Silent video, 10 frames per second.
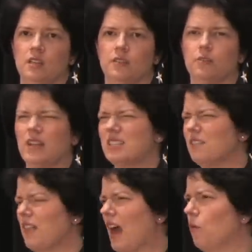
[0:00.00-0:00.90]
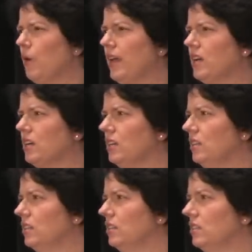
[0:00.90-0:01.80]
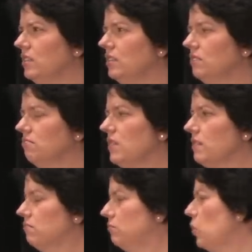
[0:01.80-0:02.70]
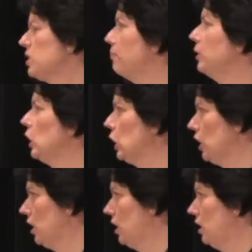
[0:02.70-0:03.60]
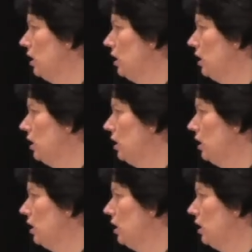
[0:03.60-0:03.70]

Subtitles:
The rest of that week was a blur